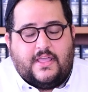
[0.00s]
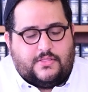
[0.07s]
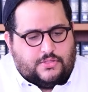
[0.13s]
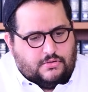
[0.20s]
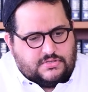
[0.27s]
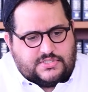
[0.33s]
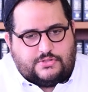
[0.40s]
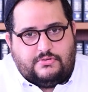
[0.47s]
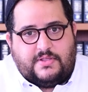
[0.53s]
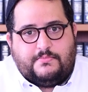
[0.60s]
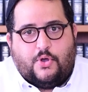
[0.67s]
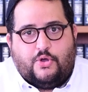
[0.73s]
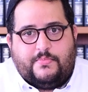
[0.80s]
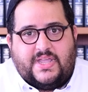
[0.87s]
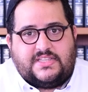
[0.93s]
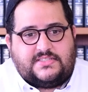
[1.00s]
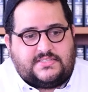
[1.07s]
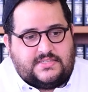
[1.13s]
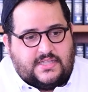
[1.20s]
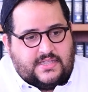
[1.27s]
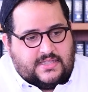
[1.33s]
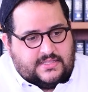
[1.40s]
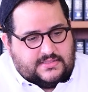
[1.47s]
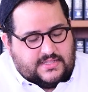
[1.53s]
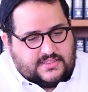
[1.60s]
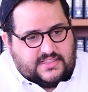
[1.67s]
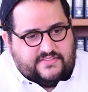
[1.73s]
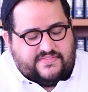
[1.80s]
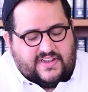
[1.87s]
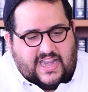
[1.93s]
Those three moments, the
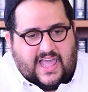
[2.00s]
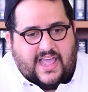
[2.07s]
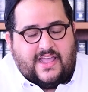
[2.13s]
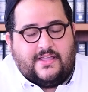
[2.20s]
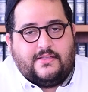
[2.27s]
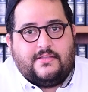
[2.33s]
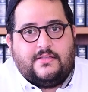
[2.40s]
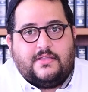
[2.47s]
Tevilah,